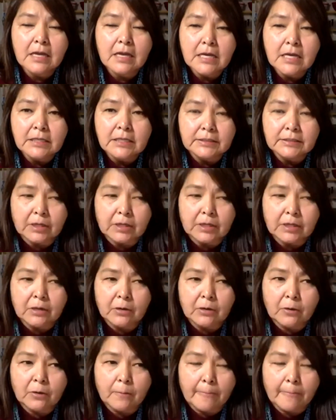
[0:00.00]

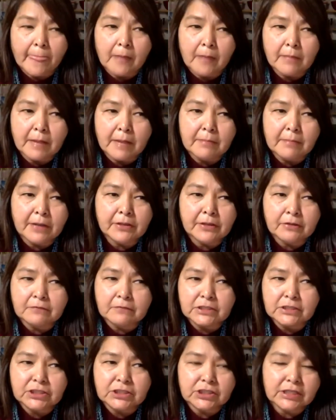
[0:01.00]
so my mother
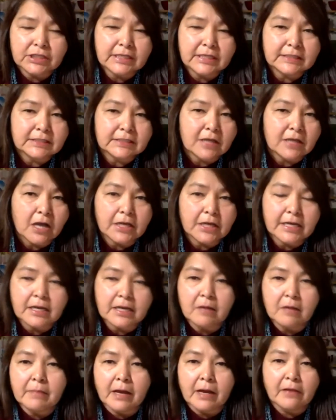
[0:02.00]
was just talking
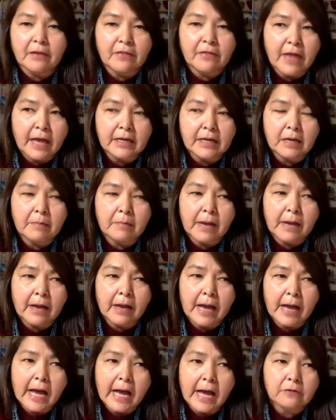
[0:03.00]
about that, about
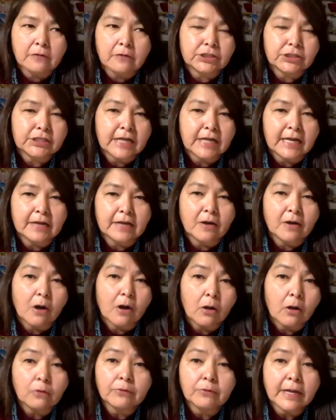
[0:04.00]
how she
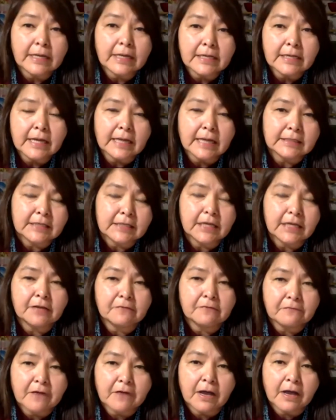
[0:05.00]
already
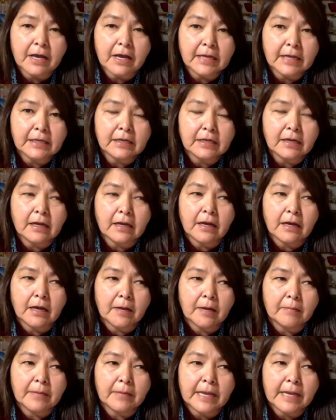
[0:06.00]
identified
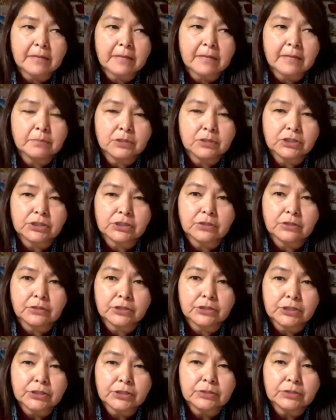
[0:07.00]
a bush or
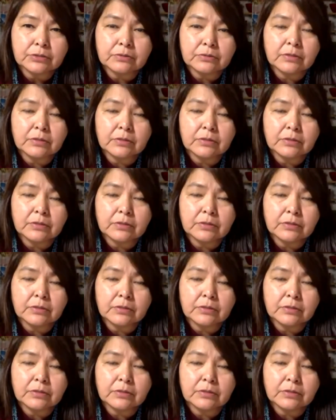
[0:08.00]
two